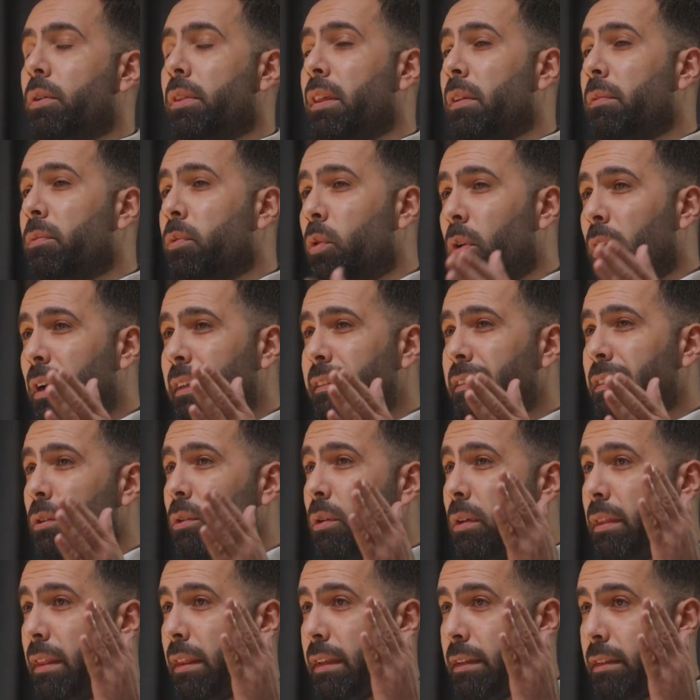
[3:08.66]
focusing
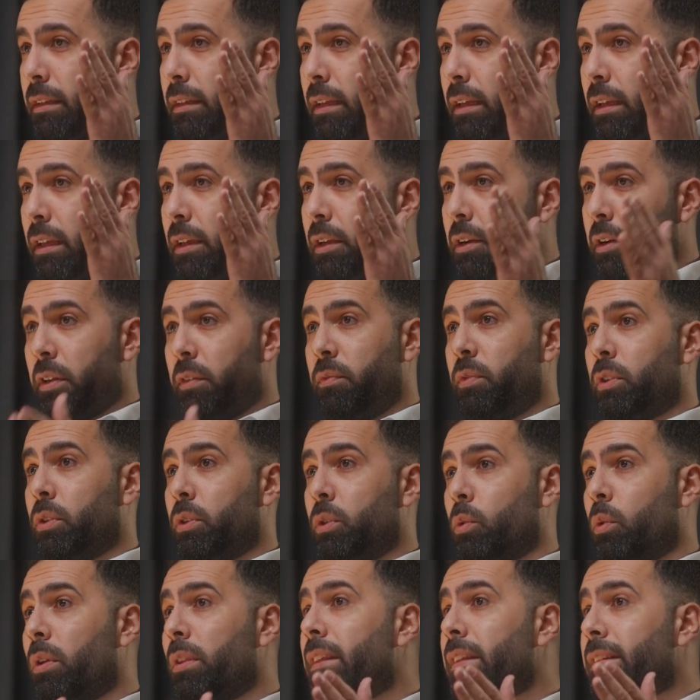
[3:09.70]
on the
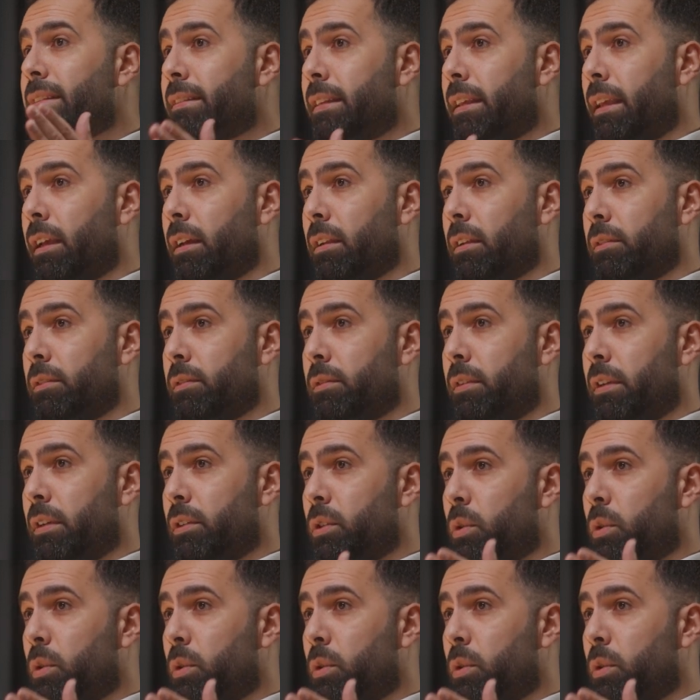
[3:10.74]
revenue and the sales. They're